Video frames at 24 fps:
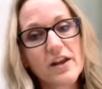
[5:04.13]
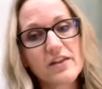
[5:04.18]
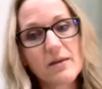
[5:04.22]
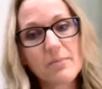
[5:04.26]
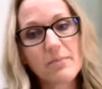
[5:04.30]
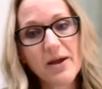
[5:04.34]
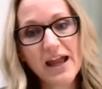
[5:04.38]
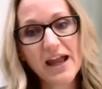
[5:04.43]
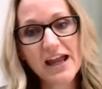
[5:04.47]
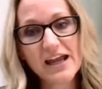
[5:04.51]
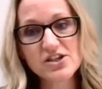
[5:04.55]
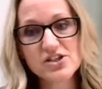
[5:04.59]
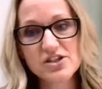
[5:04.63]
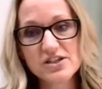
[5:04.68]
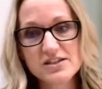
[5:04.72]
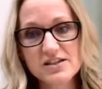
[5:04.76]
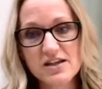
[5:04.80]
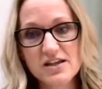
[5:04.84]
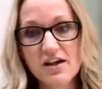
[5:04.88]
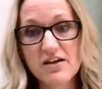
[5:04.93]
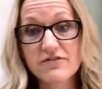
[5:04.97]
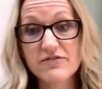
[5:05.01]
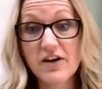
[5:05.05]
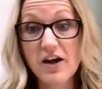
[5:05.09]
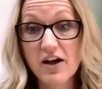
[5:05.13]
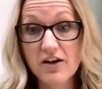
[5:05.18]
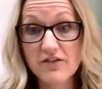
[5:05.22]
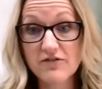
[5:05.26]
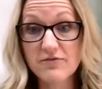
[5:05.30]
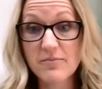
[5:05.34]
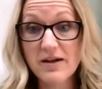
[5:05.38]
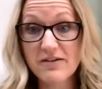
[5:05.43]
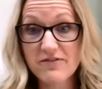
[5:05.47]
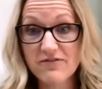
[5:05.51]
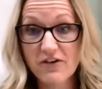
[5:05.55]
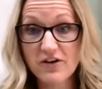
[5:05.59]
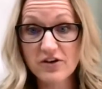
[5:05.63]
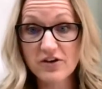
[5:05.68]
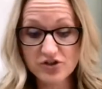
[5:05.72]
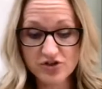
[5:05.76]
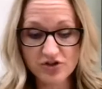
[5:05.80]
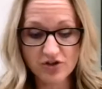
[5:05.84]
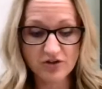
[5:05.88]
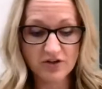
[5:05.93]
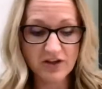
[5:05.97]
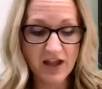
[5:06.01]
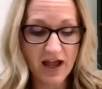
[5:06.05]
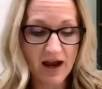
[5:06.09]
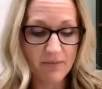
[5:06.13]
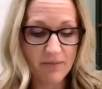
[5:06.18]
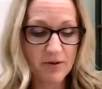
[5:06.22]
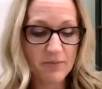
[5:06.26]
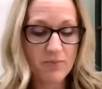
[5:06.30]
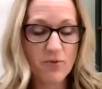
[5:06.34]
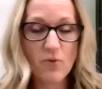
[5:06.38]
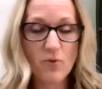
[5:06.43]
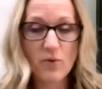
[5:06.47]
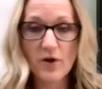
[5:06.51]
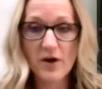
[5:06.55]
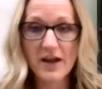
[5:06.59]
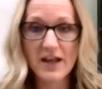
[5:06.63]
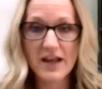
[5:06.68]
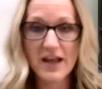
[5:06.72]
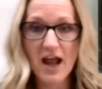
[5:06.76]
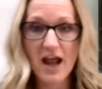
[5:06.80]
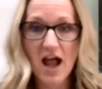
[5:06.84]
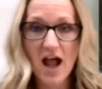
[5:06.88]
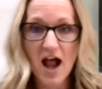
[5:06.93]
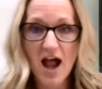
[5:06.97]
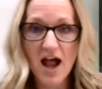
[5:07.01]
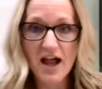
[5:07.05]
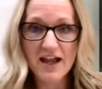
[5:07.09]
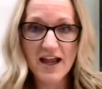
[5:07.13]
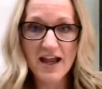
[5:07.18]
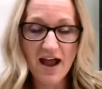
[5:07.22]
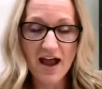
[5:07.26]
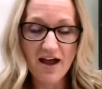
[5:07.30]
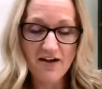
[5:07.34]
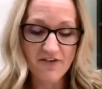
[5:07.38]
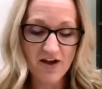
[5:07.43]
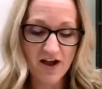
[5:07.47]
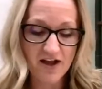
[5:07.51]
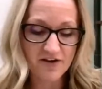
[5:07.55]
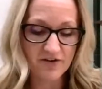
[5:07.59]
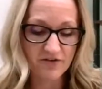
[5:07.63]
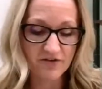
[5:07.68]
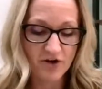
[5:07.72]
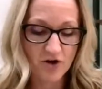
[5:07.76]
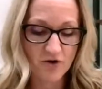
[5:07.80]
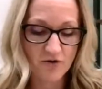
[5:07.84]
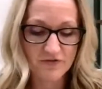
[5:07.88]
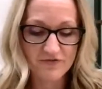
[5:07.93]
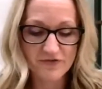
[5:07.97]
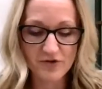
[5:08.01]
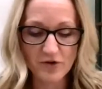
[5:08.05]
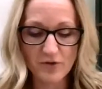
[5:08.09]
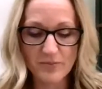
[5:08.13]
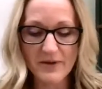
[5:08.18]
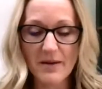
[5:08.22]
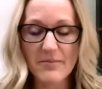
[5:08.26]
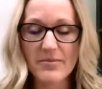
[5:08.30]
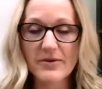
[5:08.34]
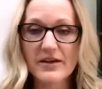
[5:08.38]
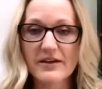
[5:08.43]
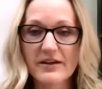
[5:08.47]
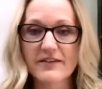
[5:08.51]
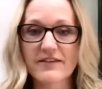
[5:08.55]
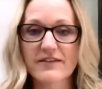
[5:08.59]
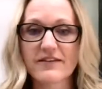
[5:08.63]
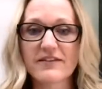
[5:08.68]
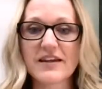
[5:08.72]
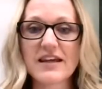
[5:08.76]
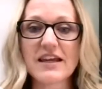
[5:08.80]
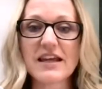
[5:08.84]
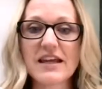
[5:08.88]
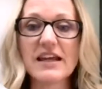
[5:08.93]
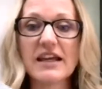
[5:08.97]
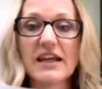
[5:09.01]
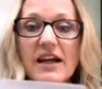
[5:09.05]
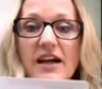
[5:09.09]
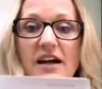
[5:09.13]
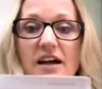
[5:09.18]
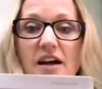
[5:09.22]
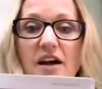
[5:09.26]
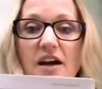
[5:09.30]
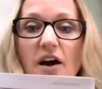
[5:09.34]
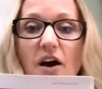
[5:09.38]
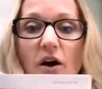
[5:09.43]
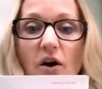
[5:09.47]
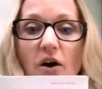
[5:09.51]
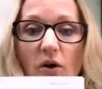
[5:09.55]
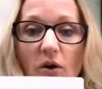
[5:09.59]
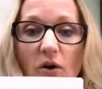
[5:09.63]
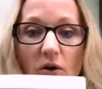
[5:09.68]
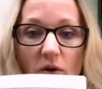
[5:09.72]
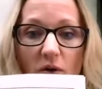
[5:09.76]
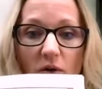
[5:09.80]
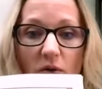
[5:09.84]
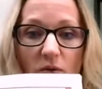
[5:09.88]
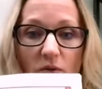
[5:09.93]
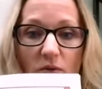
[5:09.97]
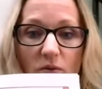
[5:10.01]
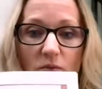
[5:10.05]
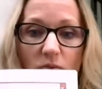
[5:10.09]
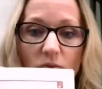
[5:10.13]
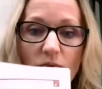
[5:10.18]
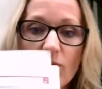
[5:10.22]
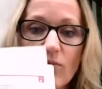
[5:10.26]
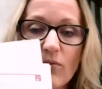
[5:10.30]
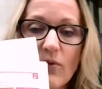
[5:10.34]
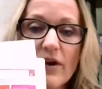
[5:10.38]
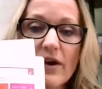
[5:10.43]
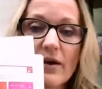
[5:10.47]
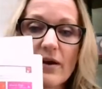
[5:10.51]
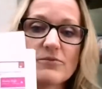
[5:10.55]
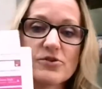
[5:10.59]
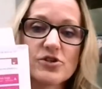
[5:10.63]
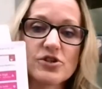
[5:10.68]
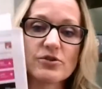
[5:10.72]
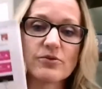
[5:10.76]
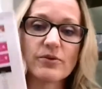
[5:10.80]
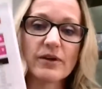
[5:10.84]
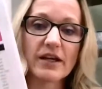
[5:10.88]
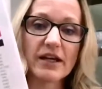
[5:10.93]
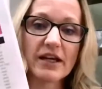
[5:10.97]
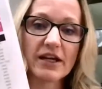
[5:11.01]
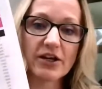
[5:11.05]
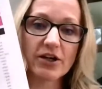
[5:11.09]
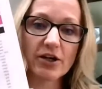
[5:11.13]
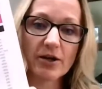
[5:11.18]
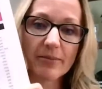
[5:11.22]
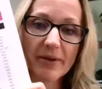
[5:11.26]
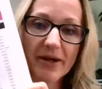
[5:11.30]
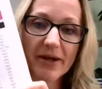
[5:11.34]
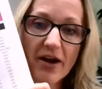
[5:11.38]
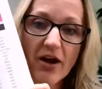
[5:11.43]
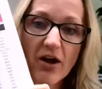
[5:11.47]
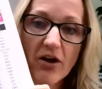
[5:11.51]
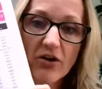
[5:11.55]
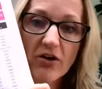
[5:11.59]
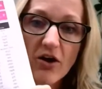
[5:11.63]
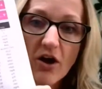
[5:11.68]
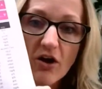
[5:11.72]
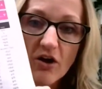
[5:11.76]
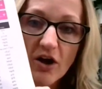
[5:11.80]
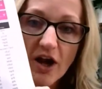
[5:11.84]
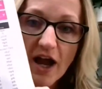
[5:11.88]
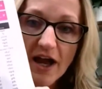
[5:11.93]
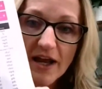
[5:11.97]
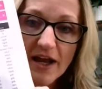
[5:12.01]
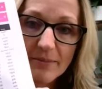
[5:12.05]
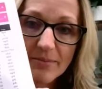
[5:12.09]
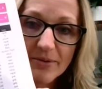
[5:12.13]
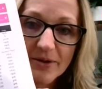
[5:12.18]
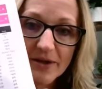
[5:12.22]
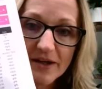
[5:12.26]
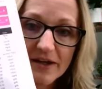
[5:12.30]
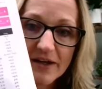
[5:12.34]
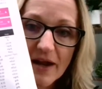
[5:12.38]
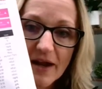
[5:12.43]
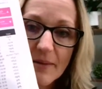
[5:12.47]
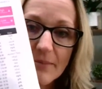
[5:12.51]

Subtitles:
of the pages of my functional lab report. And I don't know if you'll be able to see what I'm doing here, but I'll kind of put it